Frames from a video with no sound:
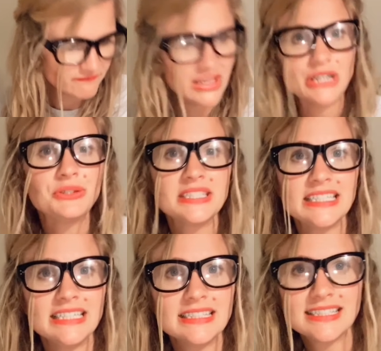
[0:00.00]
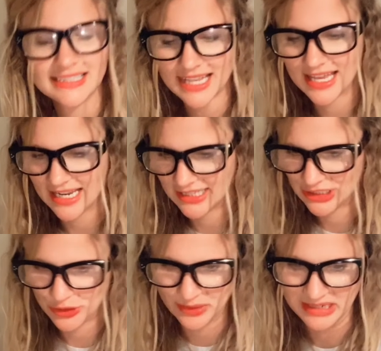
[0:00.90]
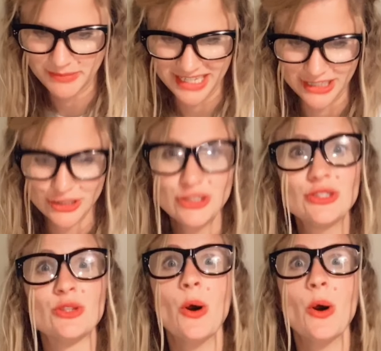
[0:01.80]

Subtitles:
fennel seeds. And it's going to be so